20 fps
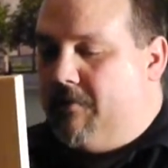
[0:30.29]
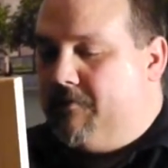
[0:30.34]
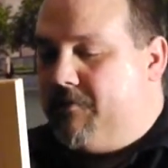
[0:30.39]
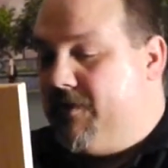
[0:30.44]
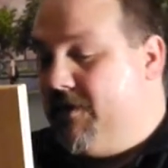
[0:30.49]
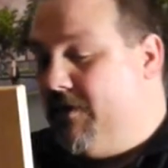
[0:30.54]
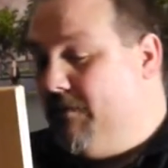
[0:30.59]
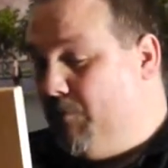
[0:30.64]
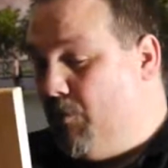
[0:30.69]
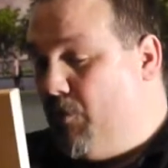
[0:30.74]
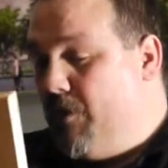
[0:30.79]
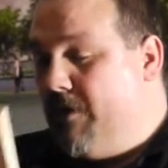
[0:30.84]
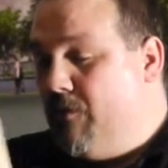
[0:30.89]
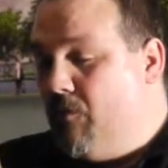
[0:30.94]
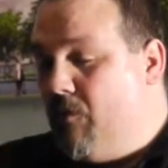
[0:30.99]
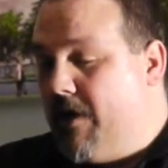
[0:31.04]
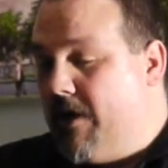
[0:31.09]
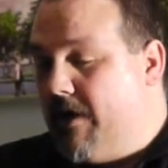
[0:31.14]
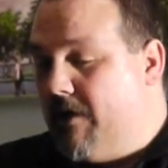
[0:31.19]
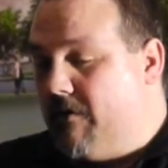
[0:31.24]
to the point
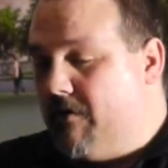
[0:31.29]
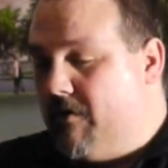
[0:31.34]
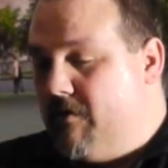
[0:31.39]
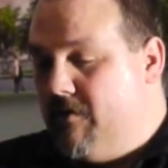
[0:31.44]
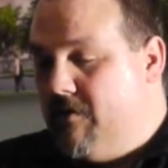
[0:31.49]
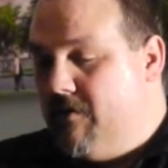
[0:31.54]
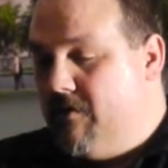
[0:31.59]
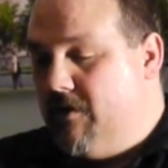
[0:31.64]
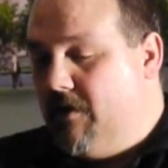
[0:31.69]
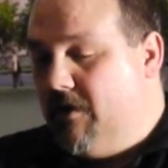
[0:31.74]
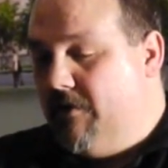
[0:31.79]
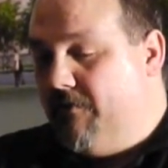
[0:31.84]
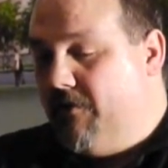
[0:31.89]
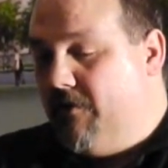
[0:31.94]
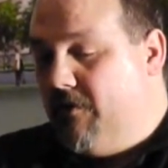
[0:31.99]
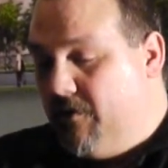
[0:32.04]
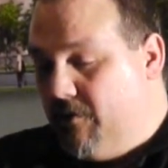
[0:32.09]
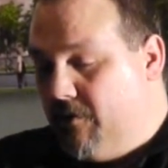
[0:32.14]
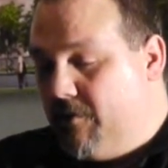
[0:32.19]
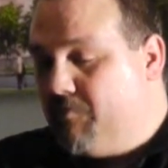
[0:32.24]
where, if you
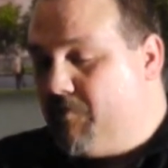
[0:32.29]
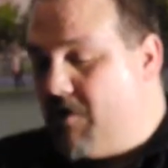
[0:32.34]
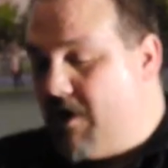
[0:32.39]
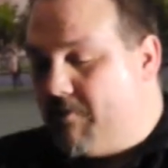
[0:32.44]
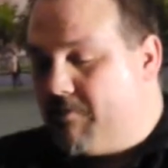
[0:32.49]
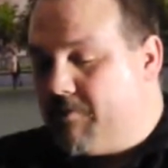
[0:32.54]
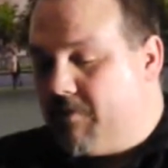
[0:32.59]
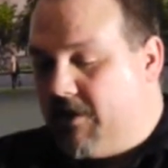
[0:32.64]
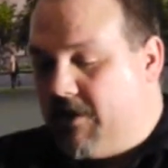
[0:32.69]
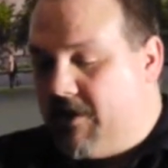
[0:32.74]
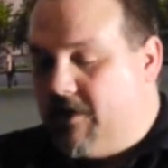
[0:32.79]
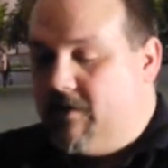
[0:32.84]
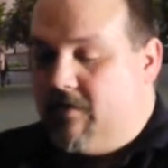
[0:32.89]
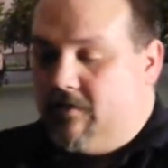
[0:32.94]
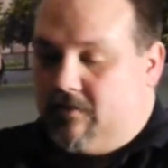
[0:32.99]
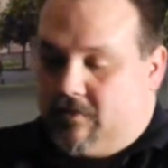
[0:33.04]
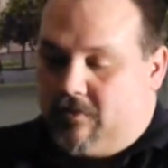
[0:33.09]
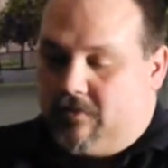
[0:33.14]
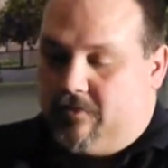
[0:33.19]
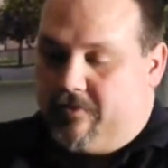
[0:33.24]
do it properly and the
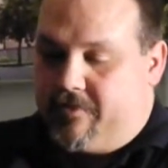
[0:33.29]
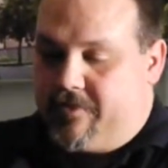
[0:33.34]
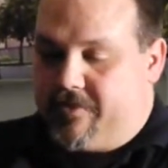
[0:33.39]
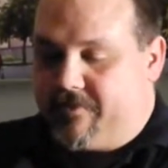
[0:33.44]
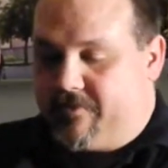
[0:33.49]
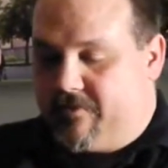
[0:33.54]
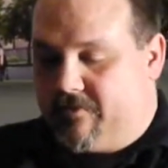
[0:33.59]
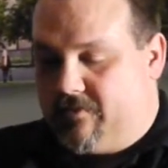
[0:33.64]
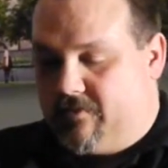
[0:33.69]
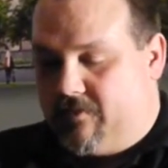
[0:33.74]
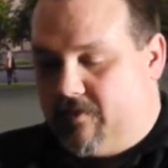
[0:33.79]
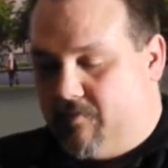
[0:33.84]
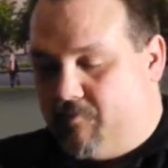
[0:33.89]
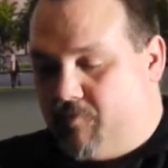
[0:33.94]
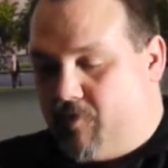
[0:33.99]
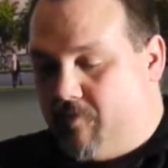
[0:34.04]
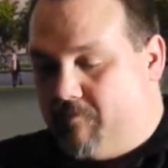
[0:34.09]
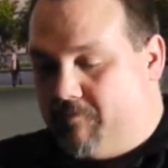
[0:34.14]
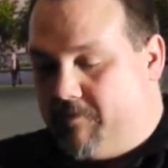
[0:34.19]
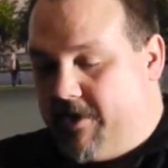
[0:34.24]
glue is
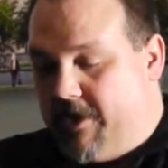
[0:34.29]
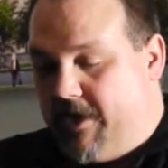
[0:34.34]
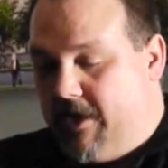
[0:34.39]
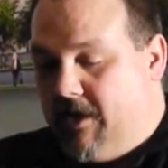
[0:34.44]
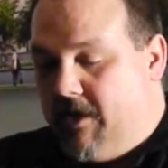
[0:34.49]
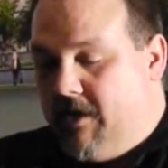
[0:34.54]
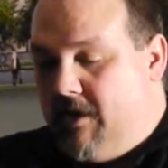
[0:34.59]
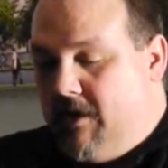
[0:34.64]
appropriate,